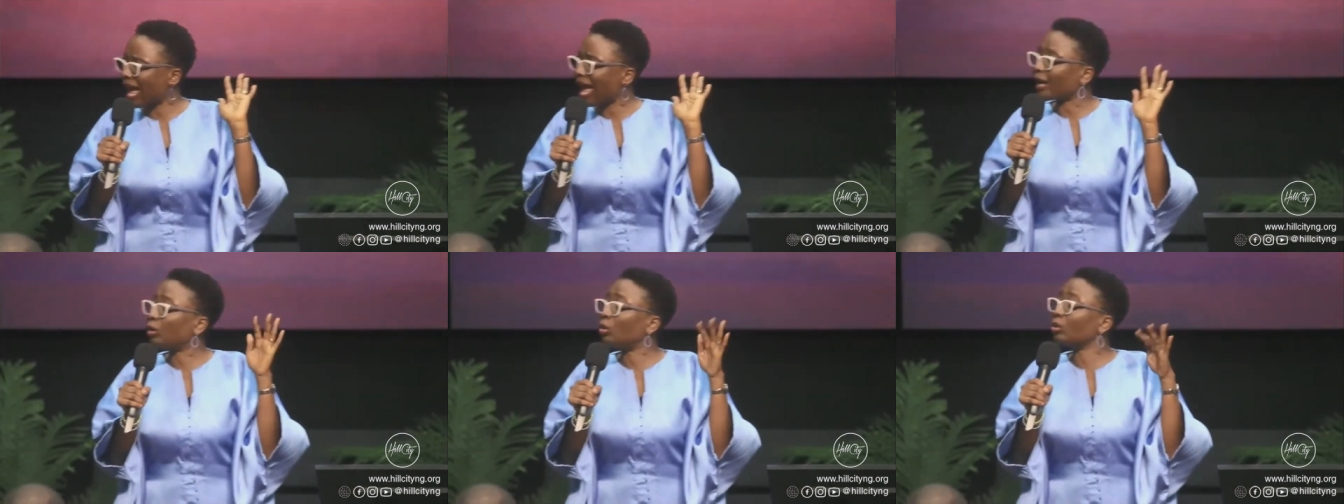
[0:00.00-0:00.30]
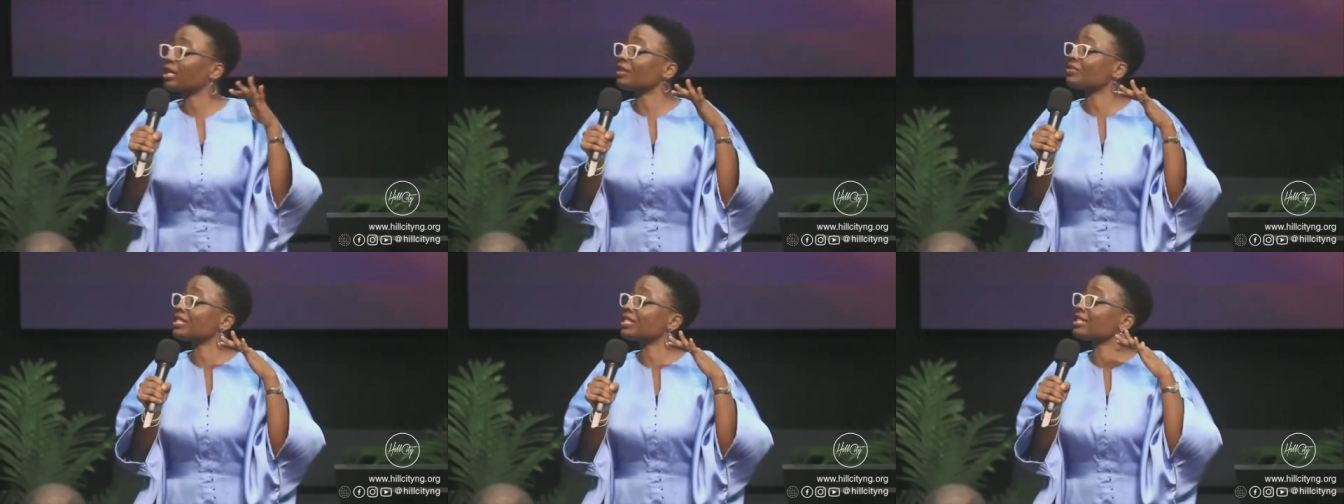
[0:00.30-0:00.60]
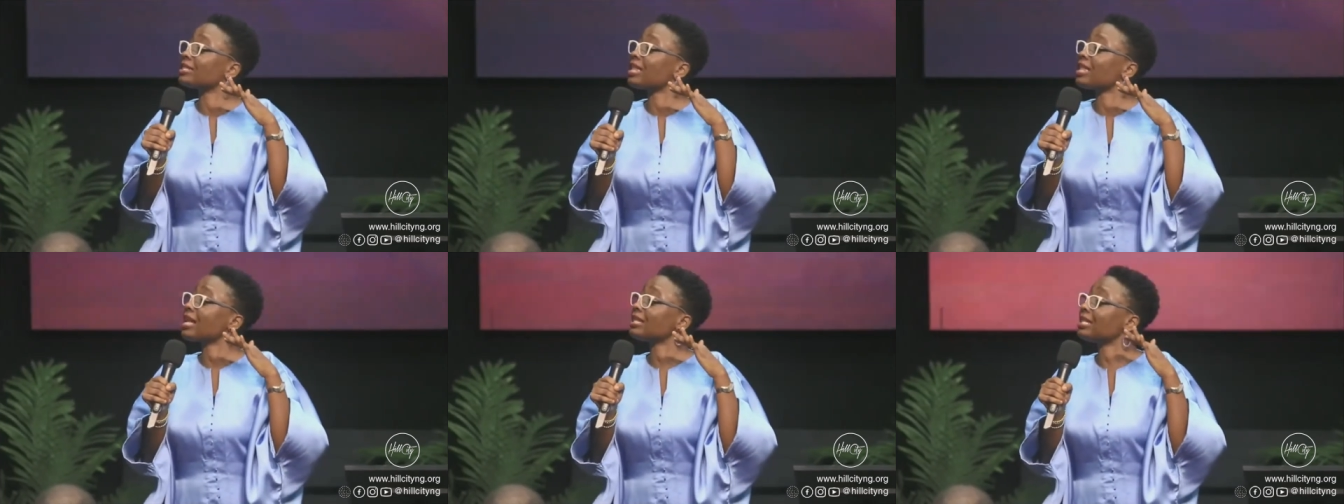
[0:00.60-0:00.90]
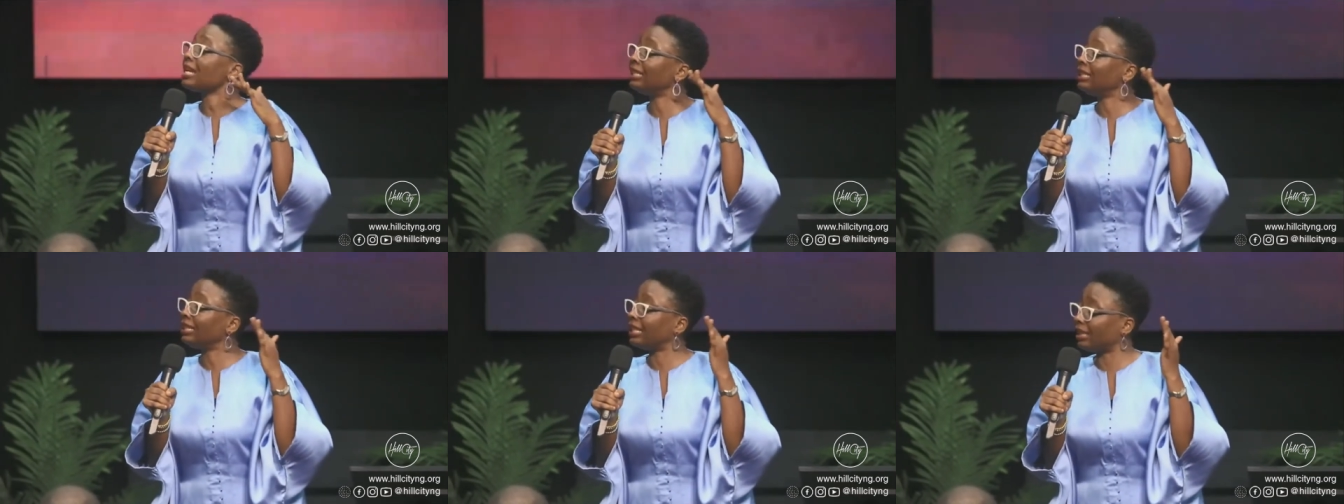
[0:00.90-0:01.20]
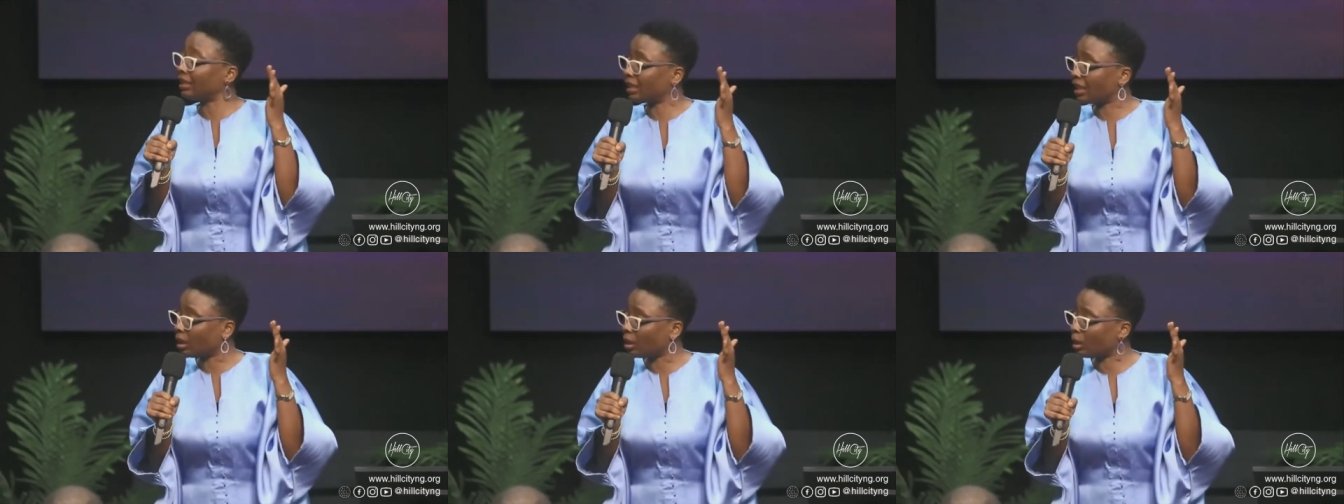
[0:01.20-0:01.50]
I could have started in
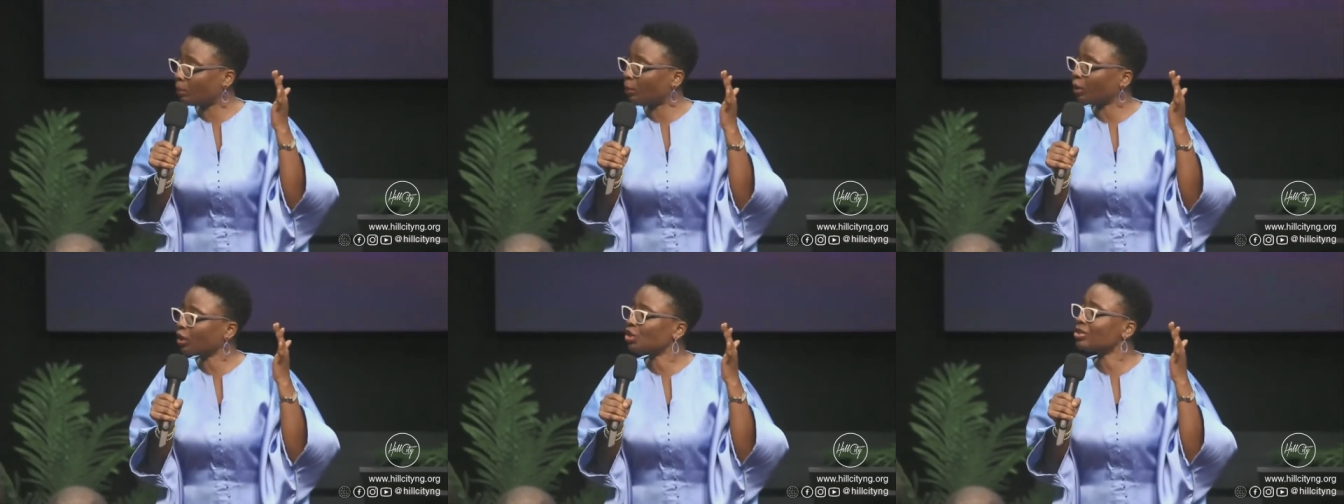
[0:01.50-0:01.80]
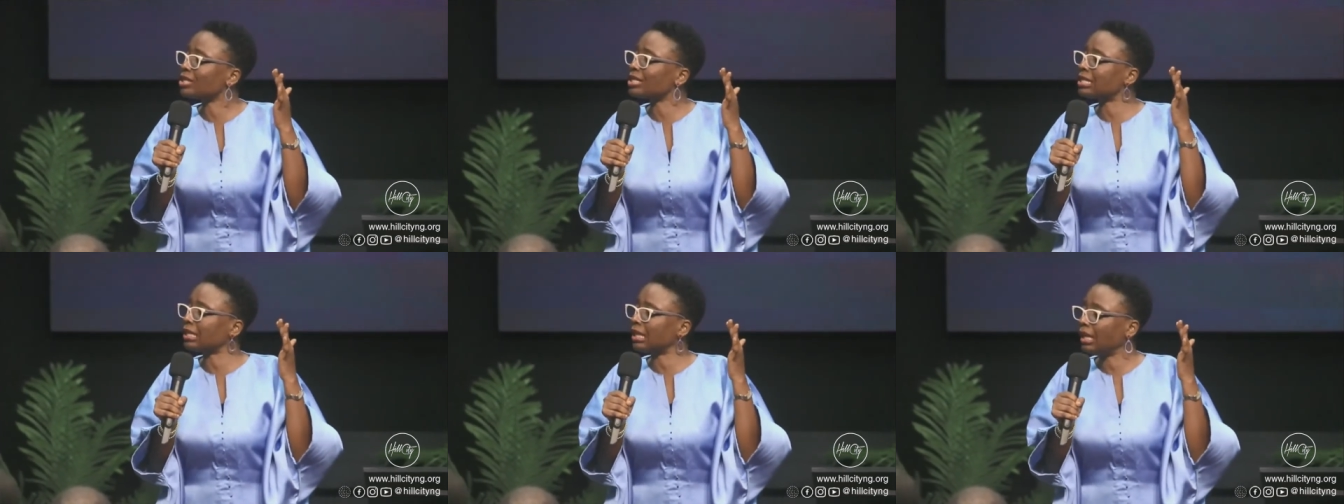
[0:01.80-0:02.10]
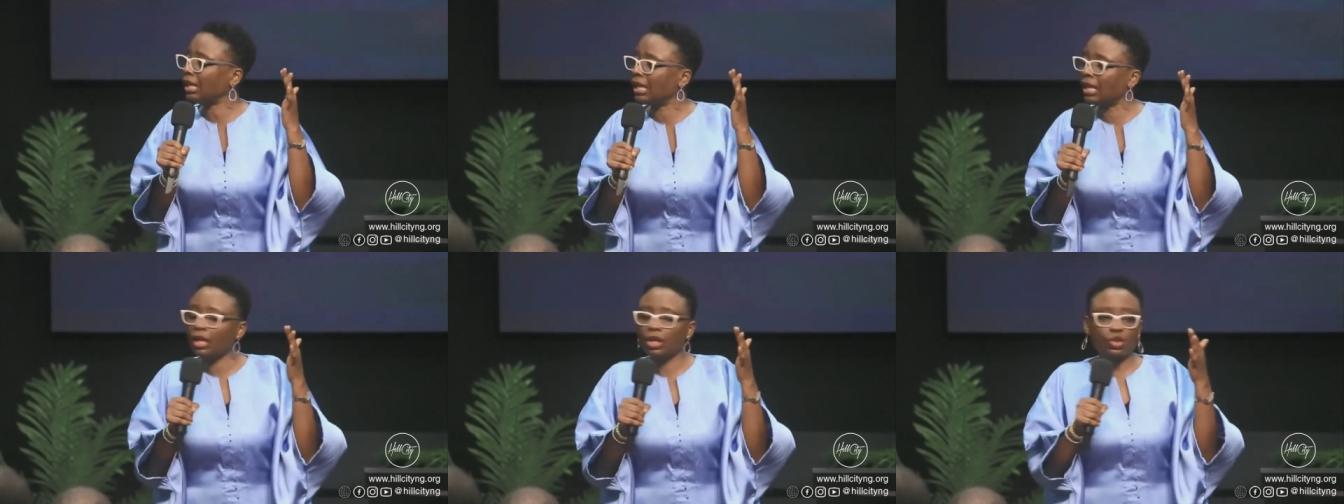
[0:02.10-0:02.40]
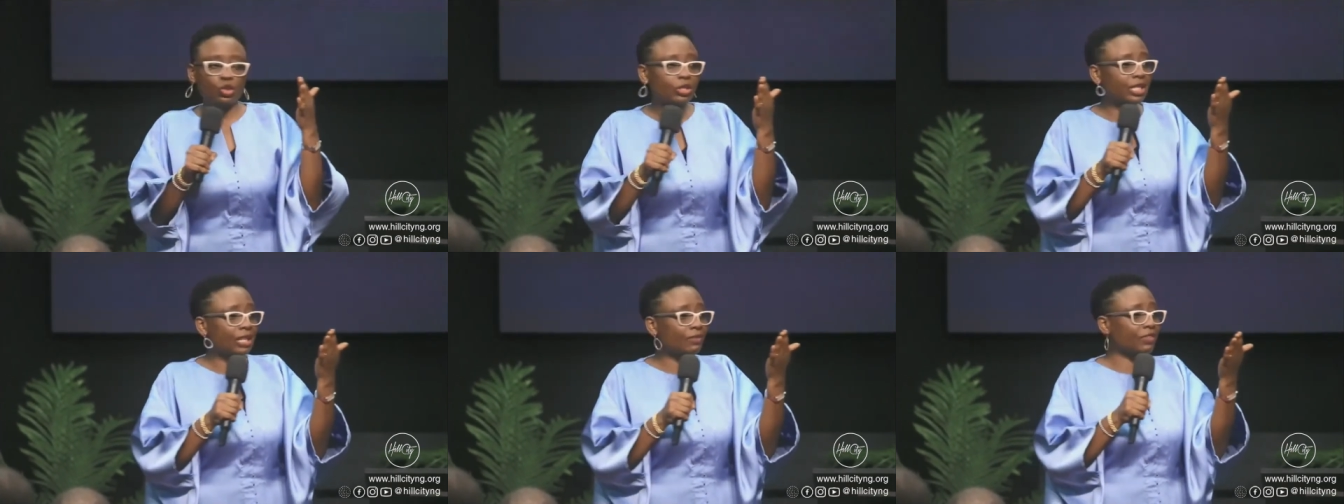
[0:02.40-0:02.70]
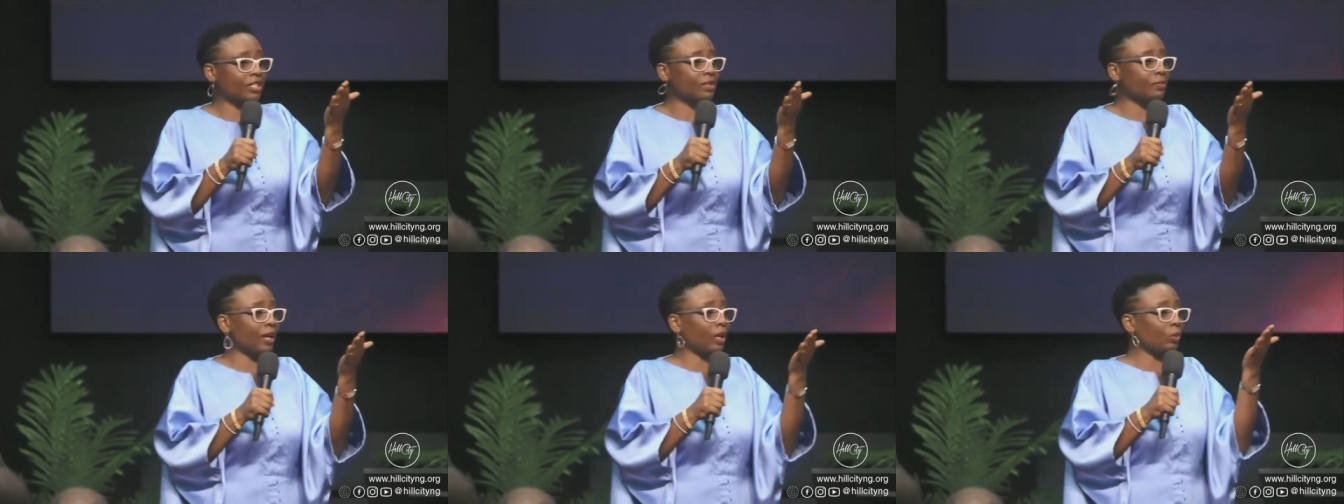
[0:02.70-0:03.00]
another, but you see,
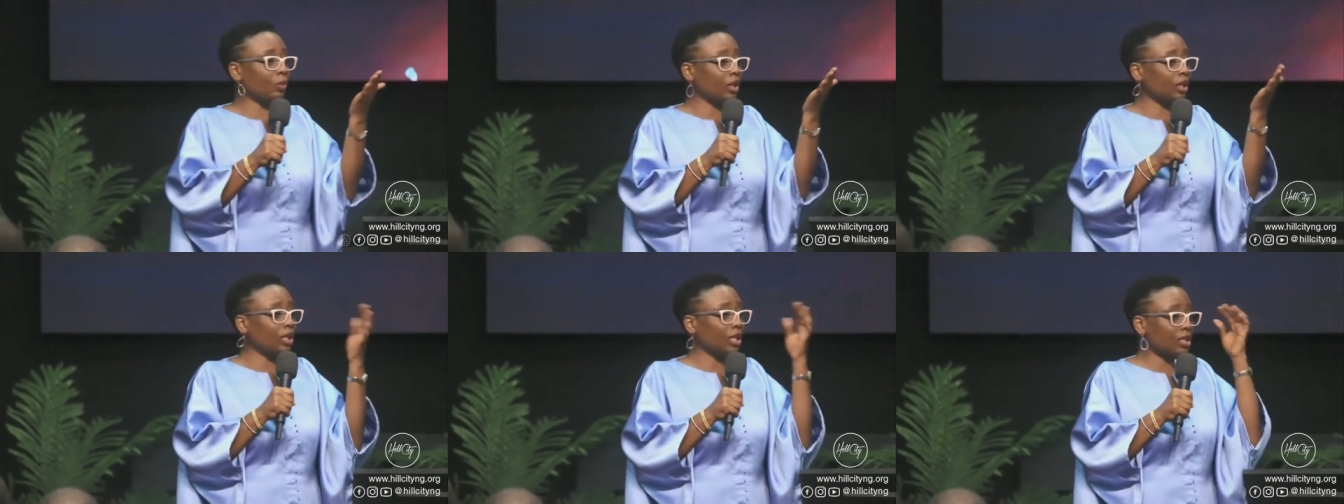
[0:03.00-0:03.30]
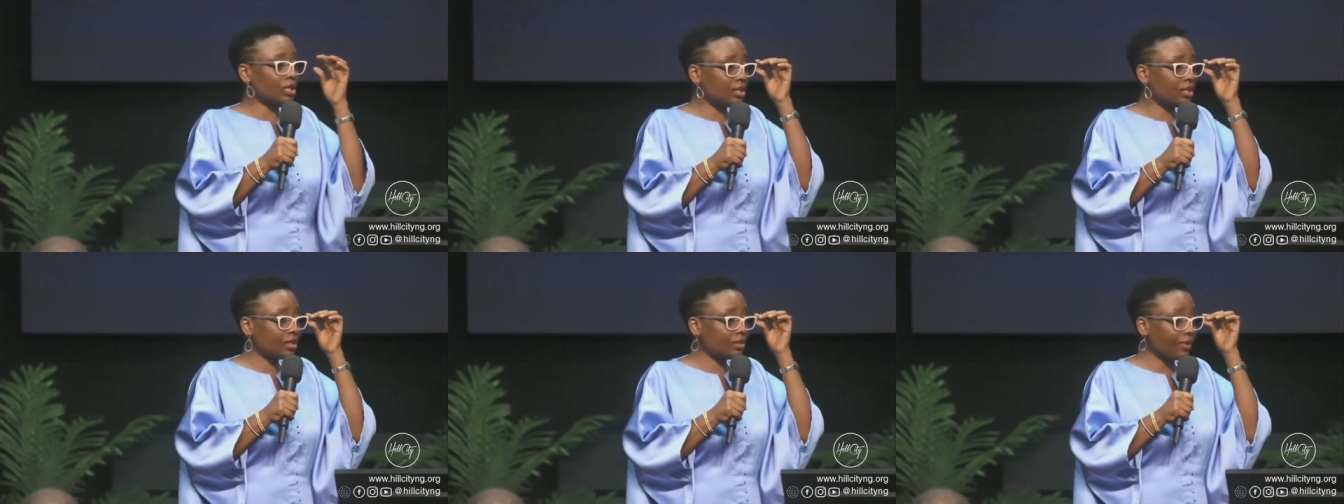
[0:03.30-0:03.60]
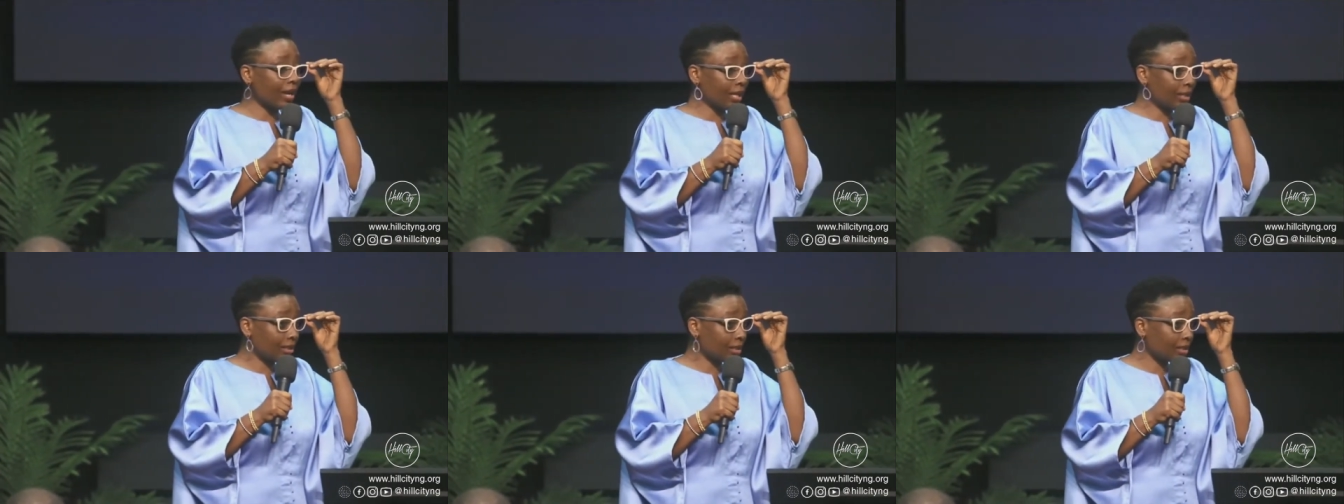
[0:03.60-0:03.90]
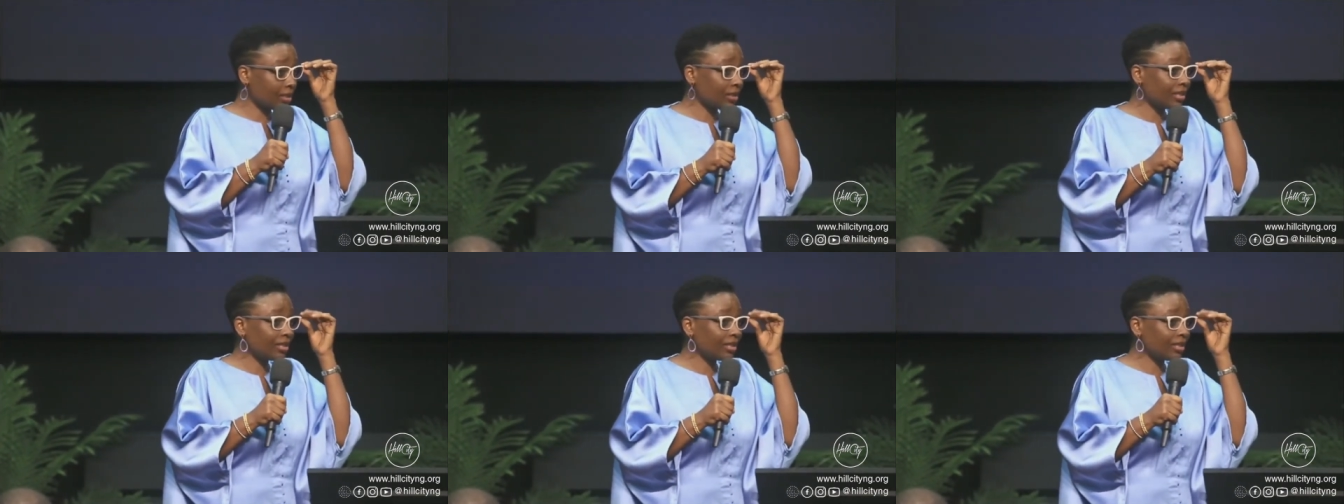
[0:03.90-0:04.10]
Joseph is my witness, right?